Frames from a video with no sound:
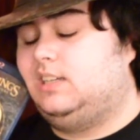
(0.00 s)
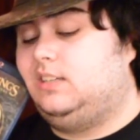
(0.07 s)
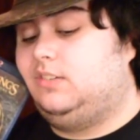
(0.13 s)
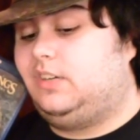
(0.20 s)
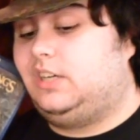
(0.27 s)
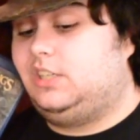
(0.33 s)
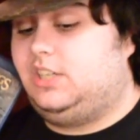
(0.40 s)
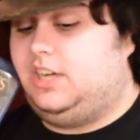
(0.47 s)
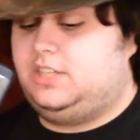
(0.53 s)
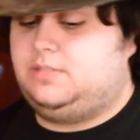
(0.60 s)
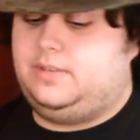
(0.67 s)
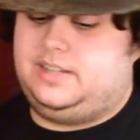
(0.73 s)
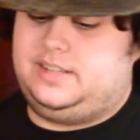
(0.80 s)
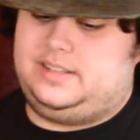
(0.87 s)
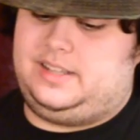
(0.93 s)
You can judge
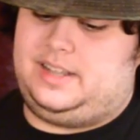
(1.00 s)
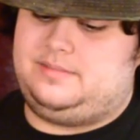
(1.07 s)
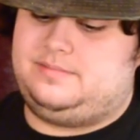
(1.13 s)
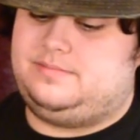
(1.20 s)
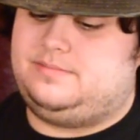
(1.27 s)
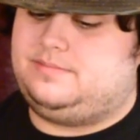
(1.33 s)
me on that.